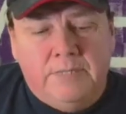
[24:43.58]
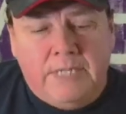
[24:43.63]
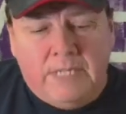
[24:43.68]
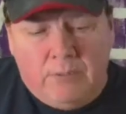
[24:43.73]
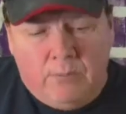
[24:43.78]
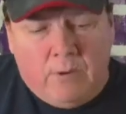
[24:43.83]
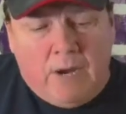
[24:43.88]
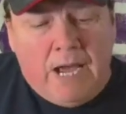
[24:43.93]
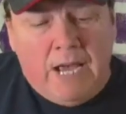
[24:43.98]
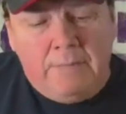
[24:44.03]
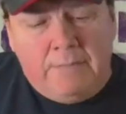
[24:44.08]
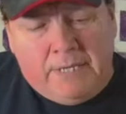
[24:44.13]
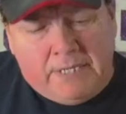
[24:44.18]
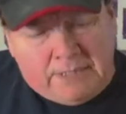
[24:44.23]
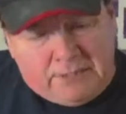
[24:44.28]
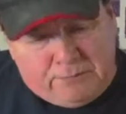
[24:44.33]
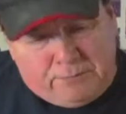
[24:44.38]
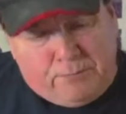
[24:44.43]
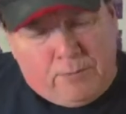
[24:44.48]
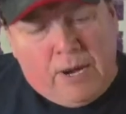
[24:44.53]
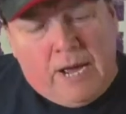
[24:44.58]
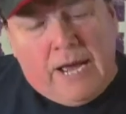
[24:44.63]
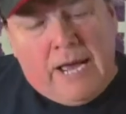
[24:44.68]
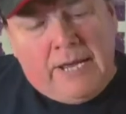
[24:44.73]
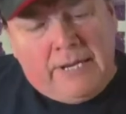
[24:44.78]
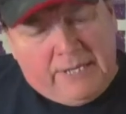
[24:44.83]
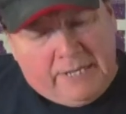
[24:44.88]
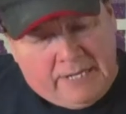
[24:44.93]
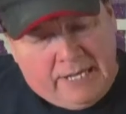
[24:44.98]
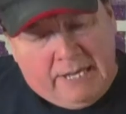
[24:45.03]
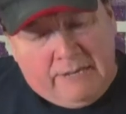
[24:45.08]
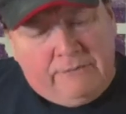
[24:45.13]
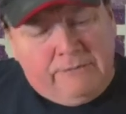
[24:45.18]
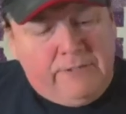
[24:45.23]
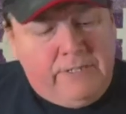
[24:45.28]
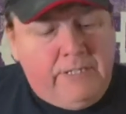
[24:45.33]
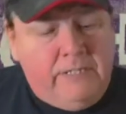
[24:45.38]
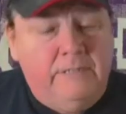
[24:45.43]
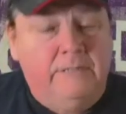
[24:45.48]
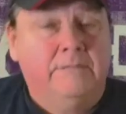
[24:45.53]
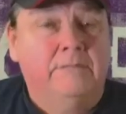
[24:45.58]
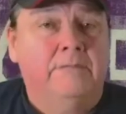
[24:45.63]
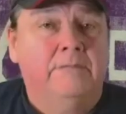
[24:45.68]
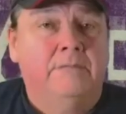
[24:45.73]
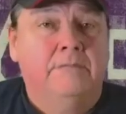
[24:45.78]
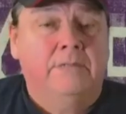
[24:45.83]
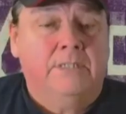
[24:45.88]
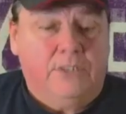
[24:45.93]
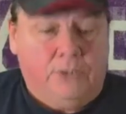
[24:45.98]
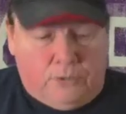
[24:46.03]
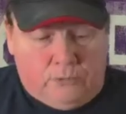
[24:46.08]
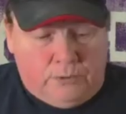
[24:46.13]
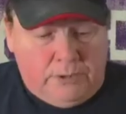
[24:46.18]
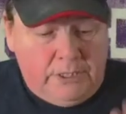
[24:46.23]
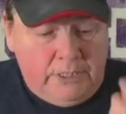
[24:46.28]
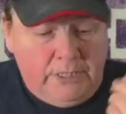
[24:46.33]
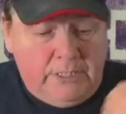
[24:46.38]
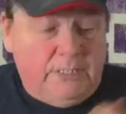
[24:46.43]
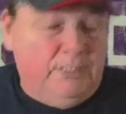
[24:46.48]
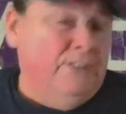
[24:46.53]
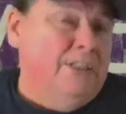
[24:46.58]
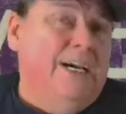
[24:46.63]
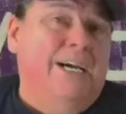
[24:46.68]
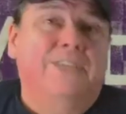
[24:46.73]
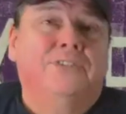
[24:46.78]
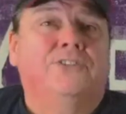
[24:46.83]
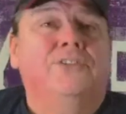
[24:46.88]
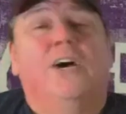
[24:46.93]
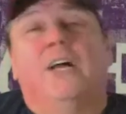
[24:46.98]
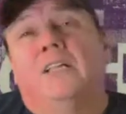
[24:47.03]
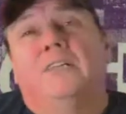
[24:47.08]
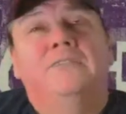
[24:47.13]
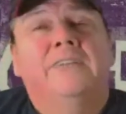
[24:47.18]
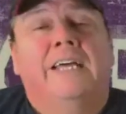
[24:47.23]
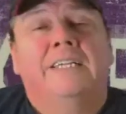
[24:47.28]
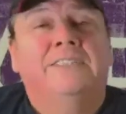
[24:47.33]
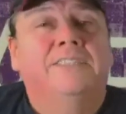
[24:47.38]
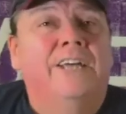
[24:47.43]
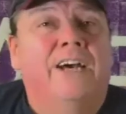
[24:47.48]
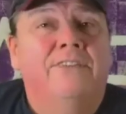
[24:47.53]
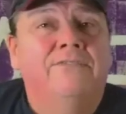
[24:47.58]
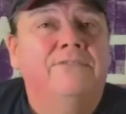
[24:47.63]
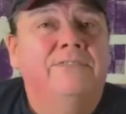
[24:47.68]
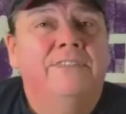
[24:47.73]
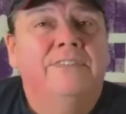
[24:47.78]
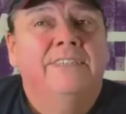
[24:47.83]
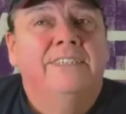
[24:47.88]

Why? Because of pride and envy and greed and lust, all of that stuff.